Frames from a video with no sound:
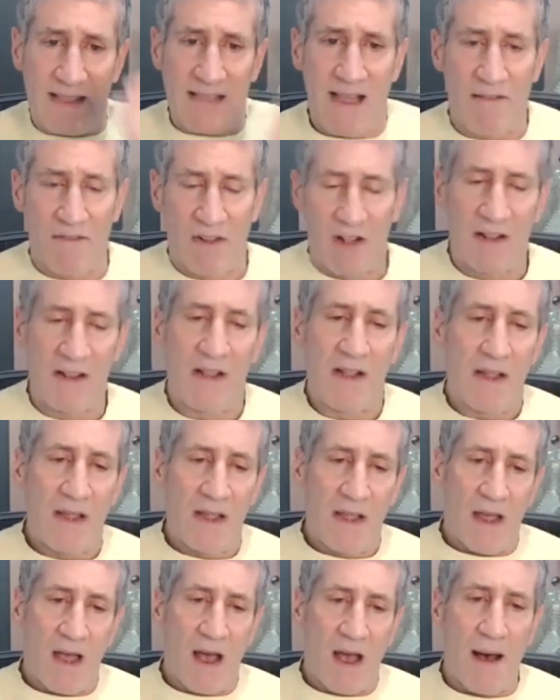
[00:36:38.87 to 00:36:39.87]
level.
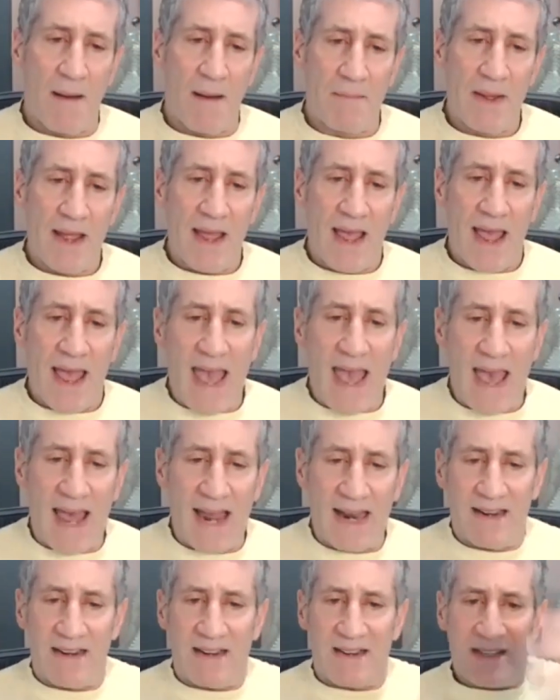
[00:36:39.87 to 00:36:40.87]

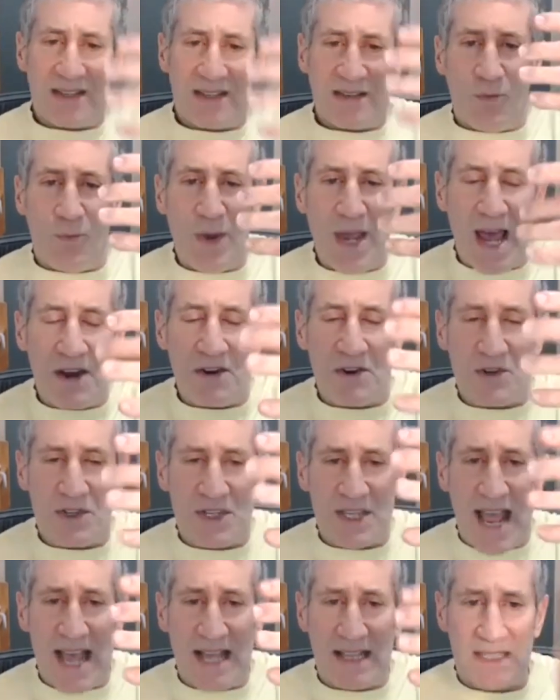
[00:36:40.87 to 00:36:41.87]
And we
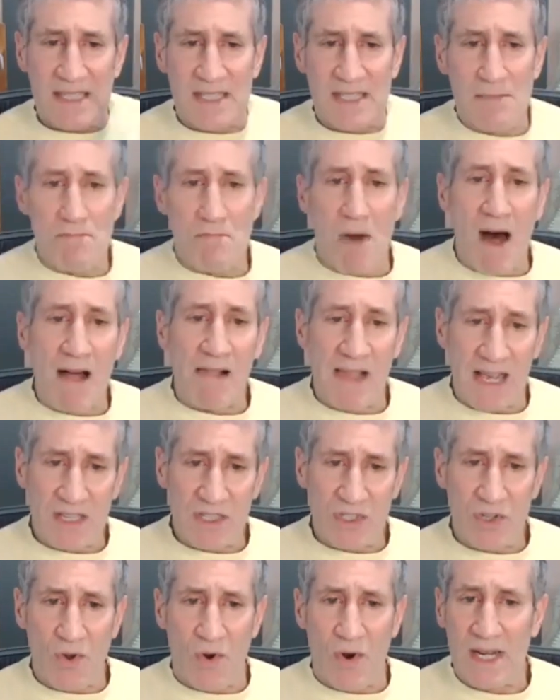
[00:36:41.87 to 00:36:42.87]
understand symbolic
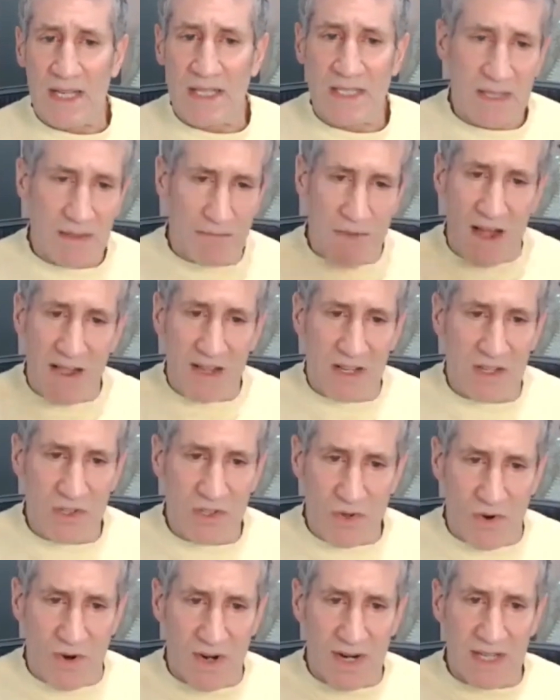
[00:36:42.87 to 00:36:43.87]
stories. Symbolic
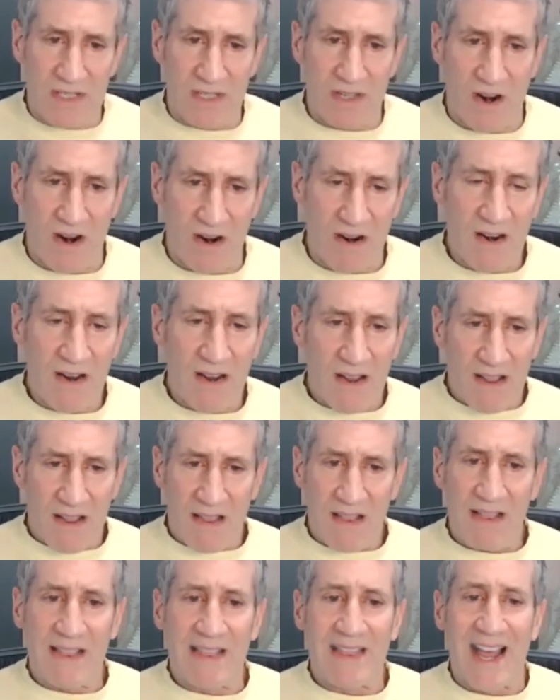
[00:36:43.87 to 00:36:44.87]
stories are
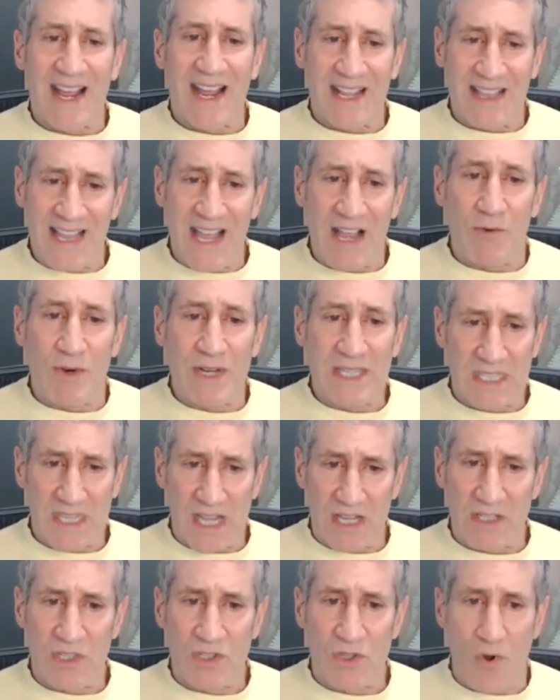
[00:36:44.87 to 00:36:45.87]
like
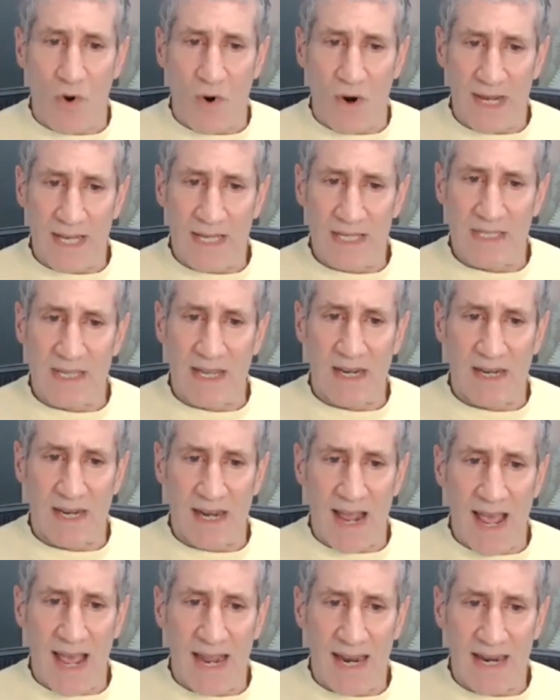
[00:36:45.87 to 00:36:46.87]
linguistic stories
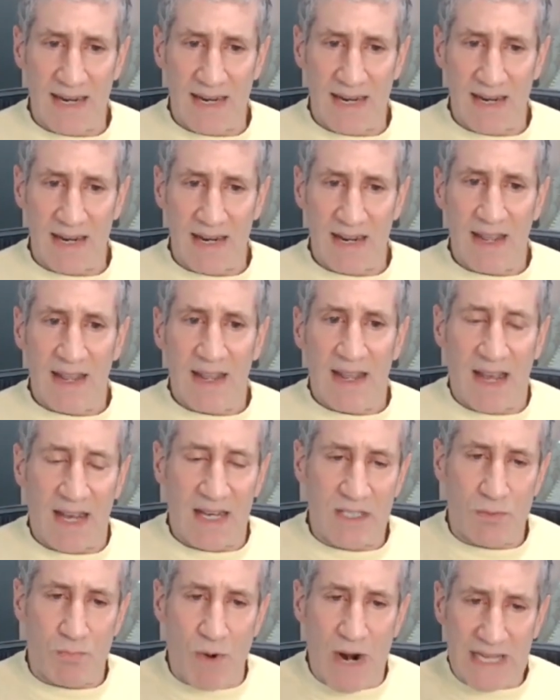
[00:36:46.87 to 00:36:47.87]
and
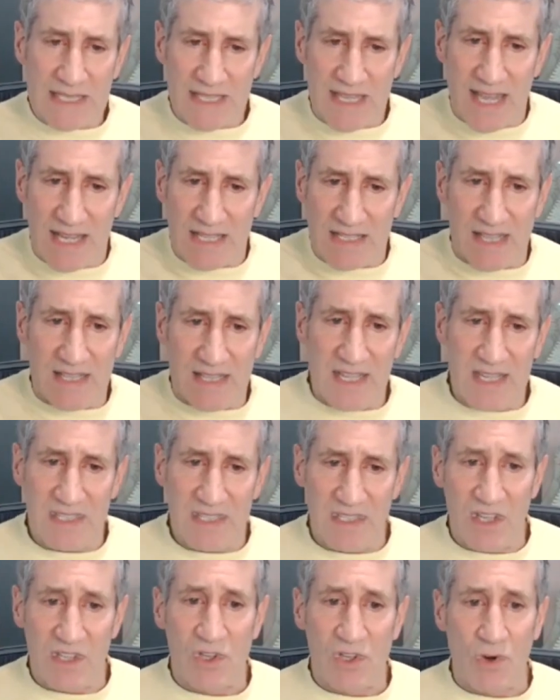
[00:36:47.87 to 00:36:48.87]
express things in these
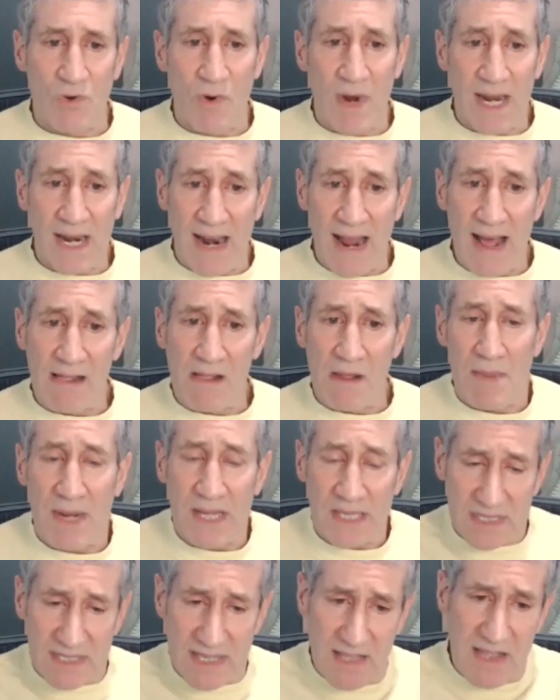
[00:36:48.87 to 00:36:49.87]
discrete
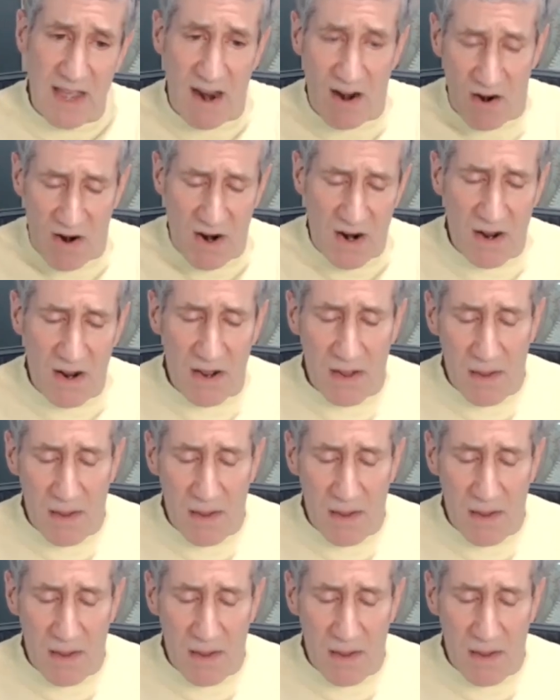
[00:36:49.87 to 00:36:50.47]
elements and their